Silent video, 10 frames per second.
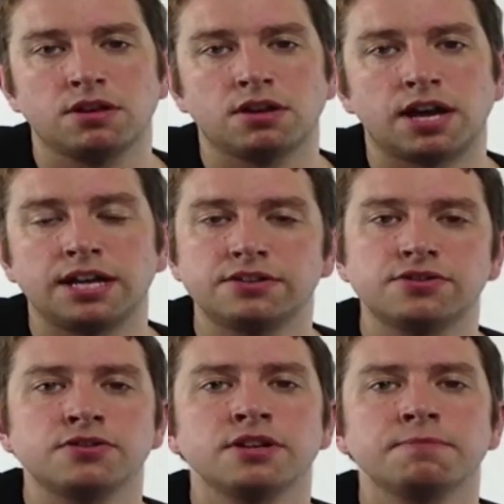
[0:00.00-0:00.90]
hate to
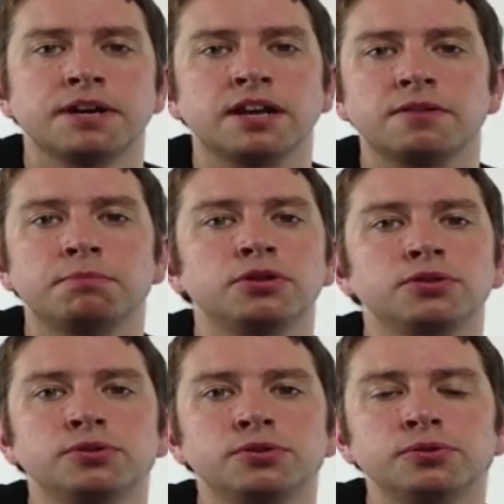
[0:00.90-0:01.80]
turn up out of the
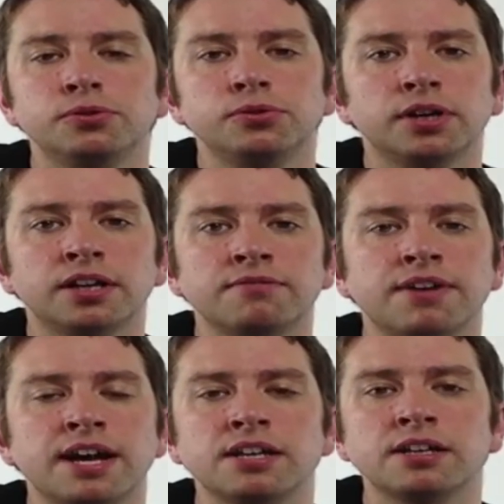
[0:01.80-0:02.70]
blue,
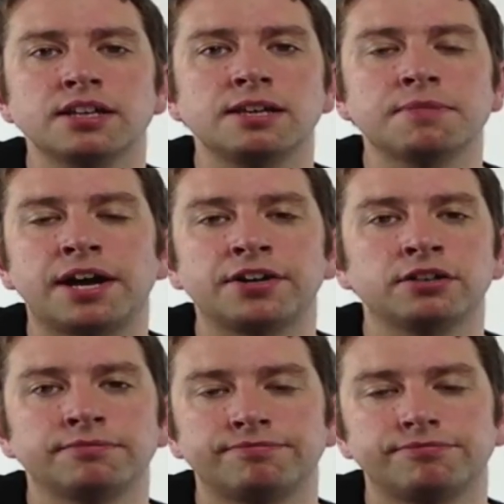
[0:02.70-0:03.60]
uninvited. E minor.
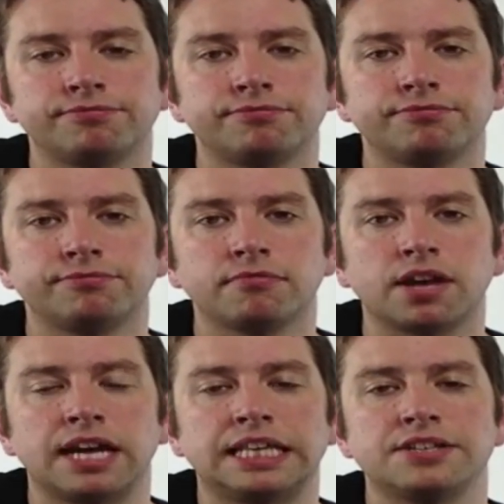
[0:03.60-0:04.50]

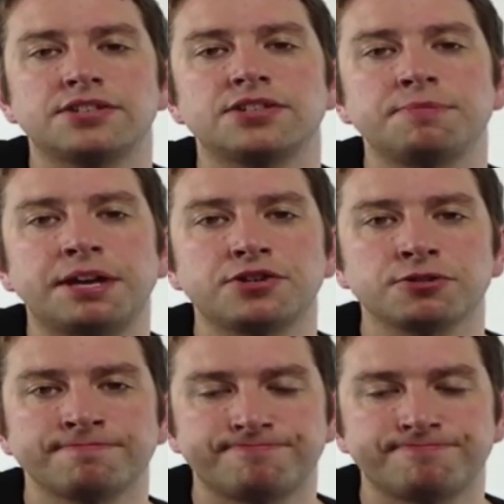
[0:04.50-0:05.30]
And then C major.